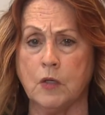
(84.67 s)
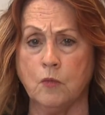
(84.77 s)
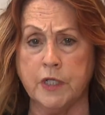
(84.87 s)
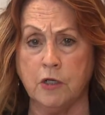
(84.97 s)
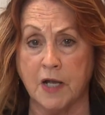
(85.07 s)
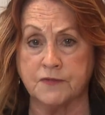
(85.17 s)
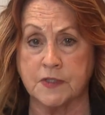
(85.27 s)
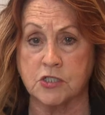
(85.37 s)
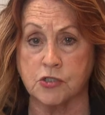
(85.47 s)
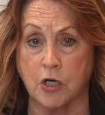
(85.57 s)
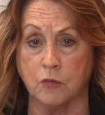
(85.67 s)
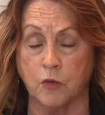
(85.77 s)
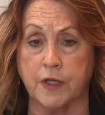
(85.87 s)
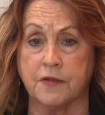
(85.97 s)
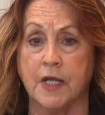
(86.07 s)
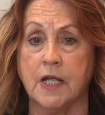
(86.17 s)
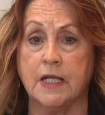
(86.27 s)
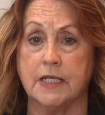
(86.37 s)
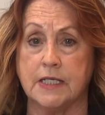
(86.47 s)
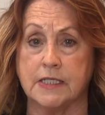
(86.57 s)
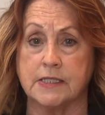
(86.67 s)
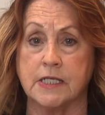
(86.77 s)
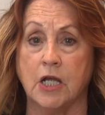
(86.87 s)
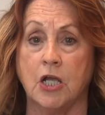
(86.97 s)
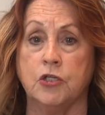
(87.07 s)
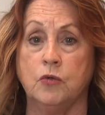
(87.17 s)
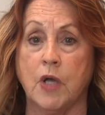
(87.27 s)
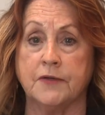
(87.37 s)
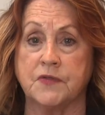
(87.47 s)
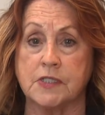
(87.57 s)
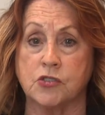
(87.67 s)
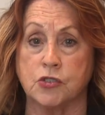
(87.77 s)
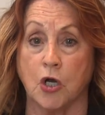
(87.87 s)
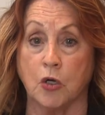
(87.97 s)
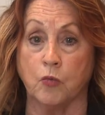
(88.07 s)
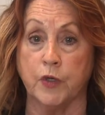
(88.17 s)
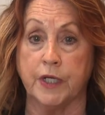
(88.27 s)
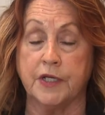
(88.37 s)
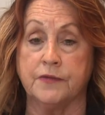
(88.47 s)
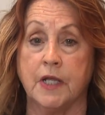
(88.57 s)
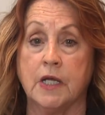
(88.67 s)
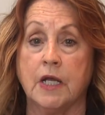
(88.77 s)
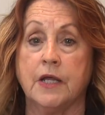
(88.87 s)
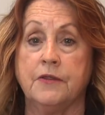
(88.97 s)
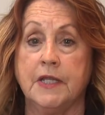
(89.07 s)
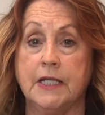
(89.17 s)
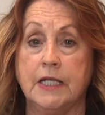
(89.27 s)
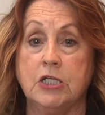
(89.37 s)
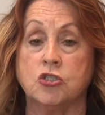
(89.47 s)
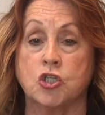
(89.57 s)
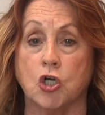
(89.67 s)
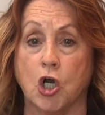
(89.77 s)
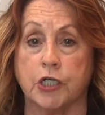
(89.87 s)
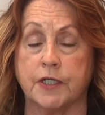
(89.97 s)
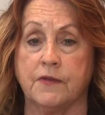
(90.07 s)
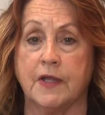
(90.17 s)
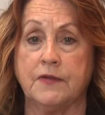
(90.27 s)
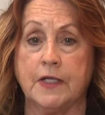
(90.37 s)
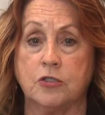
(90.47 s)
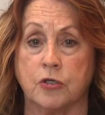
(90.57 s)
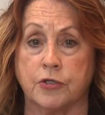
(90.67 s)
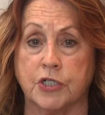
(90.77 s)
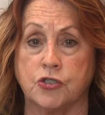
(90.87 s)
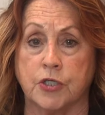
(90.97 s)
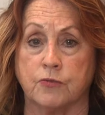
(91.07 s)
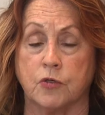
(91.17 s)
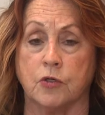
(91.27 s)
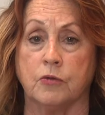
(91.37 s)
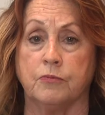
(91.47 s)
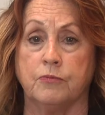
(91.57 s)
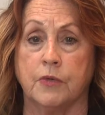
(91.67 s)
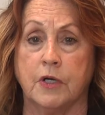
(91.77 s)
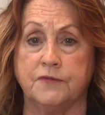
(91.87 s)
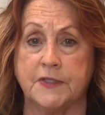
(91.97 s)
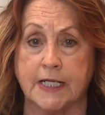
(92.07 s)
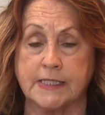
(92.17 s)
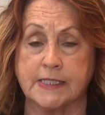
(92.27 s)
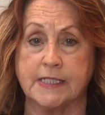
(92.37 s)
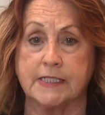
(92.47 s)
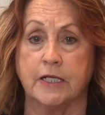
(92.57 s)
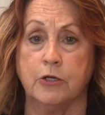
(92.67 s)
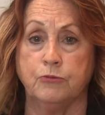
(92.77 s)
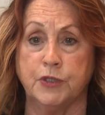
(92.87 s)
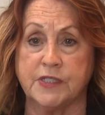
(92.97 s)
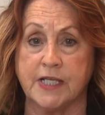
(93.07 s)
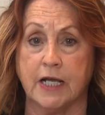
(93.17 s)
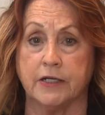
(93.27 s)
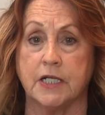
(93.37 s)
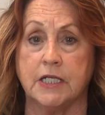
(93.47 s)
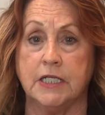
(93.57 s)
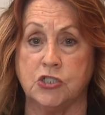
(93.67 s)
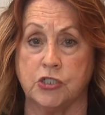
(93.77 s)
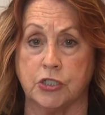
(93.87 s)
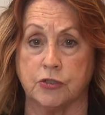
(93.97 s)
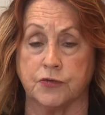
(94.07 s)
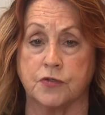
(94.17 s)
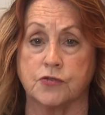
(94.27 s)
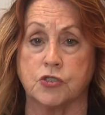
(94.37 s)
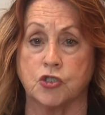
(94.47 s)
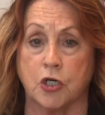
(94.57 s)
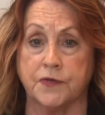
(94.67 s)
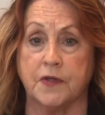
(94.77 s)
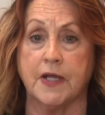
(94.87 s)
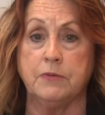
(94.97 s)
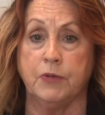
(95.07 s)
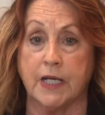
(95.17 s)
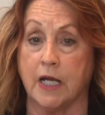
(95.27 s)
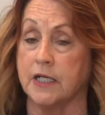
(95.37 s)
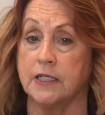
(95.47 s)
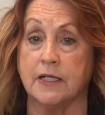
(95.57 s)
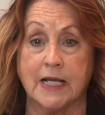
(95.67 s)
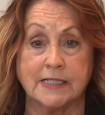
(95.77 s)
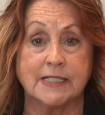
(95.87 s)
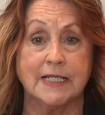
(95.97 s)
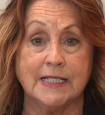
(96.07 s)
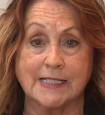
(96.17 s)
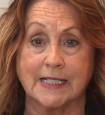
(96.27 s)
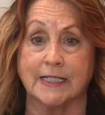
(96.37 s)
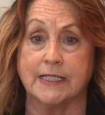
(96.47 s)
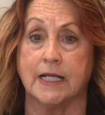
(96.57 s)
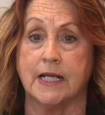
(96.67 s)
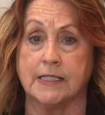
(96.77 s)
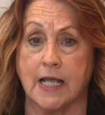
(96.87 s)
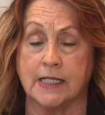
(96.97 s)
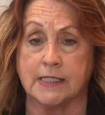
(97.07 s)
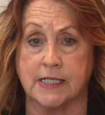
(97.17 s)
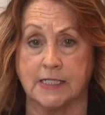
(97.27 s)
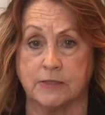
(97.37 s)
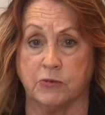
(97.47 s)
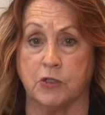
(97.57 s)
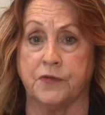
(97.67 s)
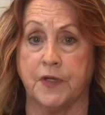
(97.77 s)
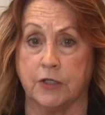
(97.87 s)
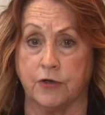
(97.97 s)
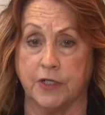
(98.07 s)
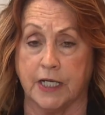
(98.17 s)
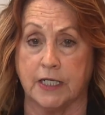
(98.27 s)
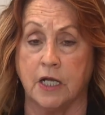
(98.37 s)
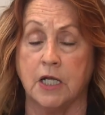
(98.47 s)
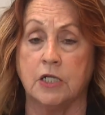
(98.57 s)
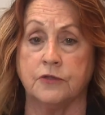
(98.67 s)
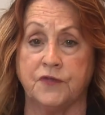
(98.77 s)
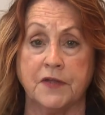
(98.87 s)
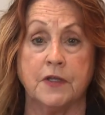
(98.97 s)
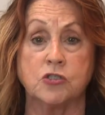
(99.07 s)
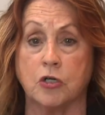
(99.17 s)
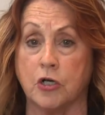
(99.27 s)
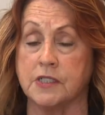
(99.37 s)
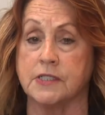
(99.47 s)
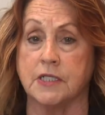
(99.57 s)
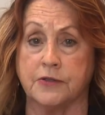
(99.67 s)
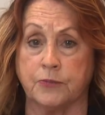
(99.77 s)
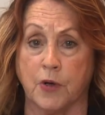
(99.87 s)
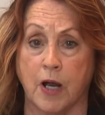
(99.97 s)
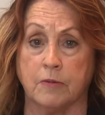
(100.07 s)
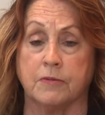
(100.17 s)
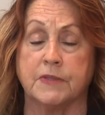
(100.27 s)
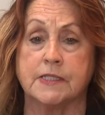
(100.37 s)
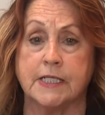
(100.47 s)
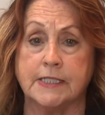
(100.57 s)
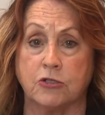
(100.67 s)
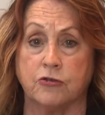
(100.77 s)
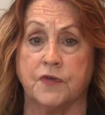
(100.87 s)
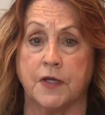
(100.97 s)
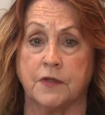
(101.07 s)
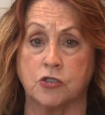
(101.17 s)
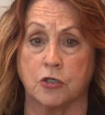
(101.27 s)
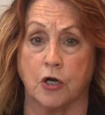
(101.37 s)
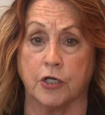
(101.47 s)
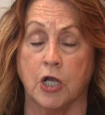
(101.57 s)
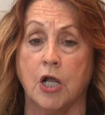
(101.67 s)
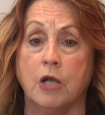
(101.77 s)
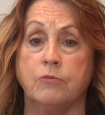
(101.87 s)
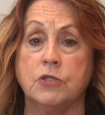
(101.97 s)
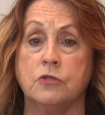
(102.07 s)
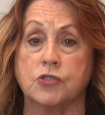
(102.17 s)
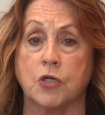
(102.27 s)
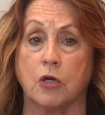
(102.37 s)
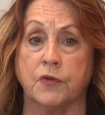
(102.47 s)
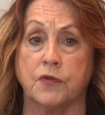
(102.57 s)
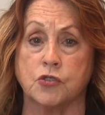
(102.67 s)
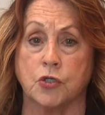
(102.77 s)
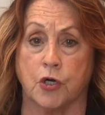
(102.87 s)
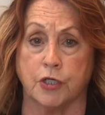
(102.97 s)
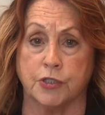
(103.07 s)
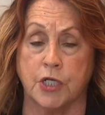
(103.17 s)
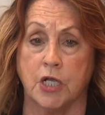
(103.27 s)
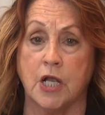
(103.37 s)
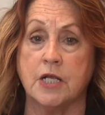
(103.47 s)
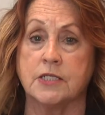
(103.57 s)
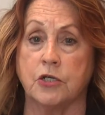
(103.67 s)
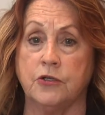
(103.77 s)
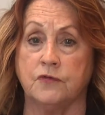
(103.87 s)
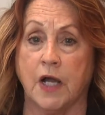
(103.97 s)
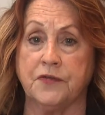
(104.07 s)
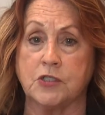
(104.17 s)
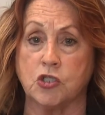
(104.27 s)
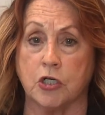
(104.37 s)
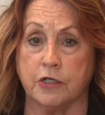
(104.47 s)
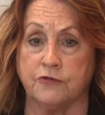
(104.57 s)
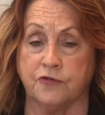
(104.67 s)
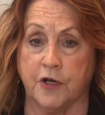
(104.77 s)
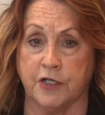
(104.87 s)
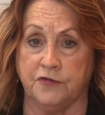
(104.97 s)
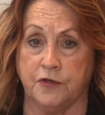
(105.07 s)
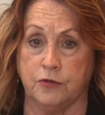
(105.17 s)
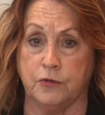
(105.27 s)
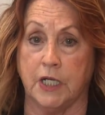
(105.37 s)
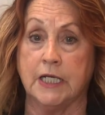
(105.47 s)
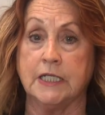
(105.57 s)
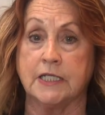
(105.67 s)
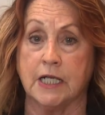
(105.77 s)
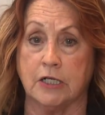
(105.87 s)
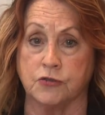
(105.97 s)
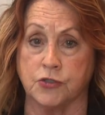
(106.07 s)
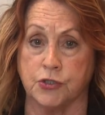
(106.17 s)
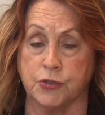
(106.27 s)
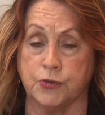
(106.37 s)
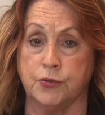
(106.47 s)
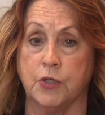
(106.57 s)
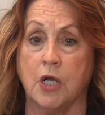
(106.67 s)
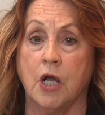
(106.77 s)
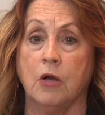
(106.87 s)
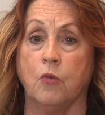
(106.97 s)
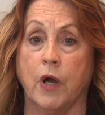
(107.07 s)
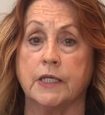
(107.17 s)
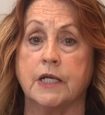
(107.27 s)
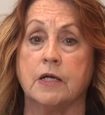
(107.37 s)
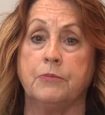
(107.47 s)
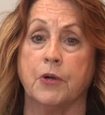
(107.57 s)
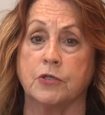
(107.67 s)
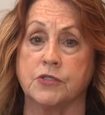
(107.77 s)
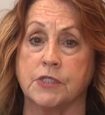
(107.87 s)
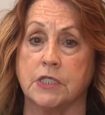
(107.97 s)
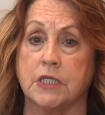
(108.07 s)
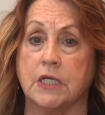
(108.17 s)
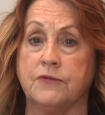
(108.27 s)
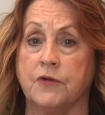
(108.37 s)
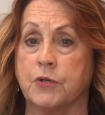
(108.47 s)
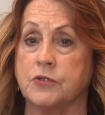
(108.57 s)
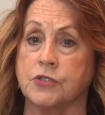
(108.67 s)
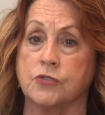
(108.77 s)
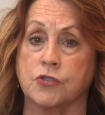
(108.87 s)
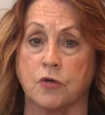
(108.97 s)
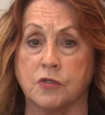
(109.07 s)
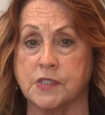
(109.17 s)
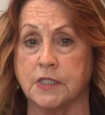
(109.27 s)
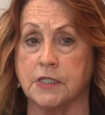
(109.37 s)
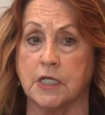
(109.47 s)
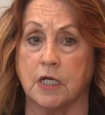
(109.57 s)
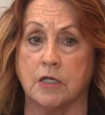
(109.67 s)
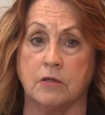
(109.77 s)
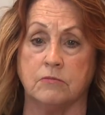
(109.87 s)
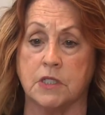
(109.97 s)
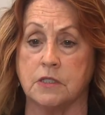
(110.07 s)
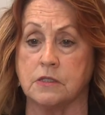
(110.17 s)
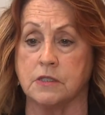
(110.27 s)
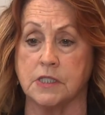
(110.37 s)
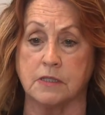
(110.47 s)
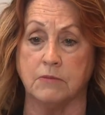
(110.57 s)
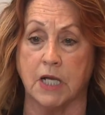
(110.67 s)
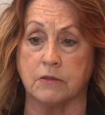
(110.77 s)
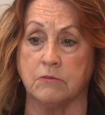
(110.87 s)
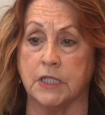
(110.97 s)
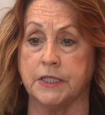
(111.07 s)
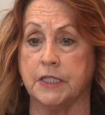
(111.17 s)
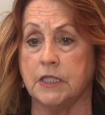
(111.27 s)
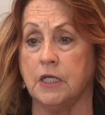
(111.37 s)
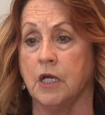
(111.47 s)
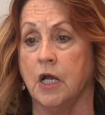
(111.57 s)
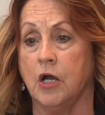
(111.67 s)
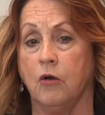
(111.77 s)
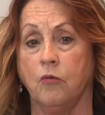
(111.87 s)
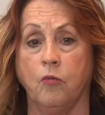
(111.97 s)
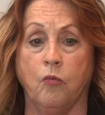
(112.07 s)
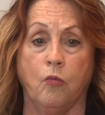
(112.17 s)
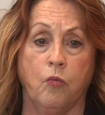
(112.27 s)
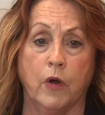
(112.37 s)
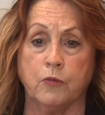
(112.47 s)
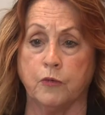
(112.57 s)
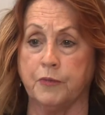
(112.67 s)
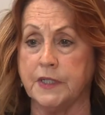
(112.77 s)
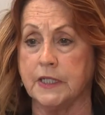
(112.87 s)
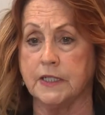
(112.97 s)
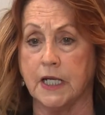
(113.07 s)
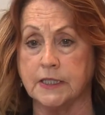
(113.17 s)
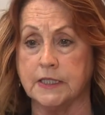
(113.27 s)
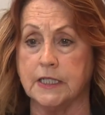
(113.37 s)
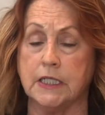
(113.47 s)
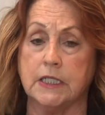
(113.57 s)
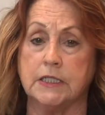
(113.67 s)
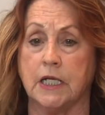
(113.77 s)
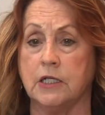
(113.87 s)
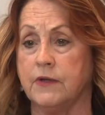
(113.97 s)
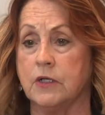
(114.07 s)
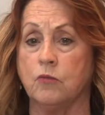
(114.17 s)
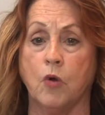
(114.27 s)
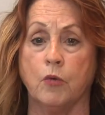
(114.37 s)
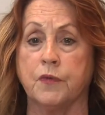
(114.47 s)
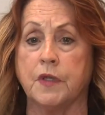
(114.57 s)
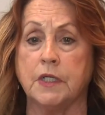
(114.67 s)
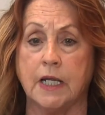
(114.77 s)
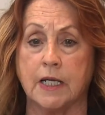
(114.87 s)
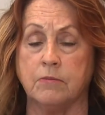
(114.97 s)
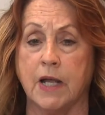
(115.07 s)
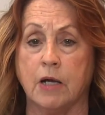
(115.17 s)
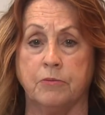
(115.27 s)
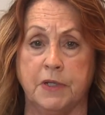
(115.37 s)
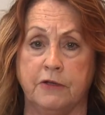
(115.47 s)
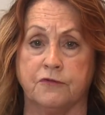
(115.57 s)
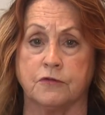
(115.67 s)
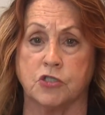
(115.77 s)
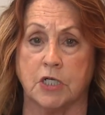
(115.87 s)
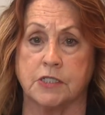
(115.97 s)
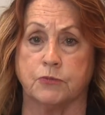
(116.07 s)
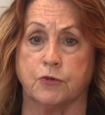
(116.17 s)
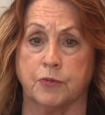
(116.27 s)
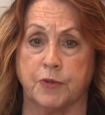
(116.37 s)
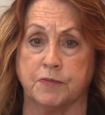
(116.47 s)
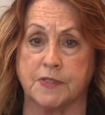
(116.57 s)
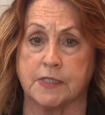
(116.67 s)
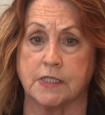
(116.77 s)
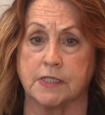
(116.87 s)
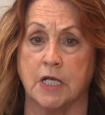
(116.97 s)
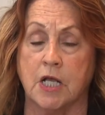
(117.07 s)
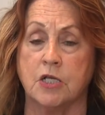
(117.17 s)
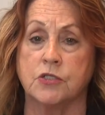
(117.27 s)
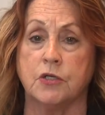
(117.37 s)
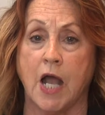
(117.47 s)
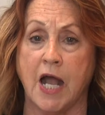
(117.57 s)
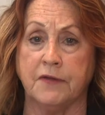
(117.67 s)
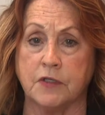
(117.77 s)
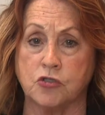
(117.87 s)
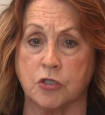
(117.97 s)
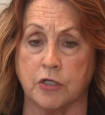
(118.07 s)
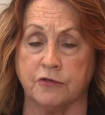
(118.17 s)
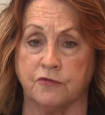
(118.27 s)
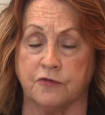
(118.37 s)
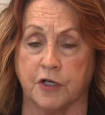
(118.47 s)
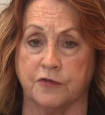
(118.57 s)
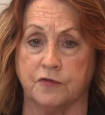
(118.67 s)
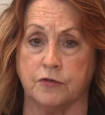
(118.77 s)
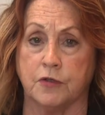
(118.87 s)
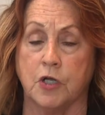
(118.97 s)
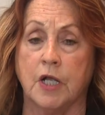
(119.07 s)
What you have to start with is you have to start with the chart that the Attorney General of Texas puts out each year. There's a chart that they put out, and that's easily accessible on the internet. To find the chart is not the problem. It's easier to find the chart, but you start with the chart. So you've got the chart in front of you, and it tells you what if a person's gross income is this amount of money, what will be deducted, and then what will the net amount be for child support purposes. So you have the chart in front of you.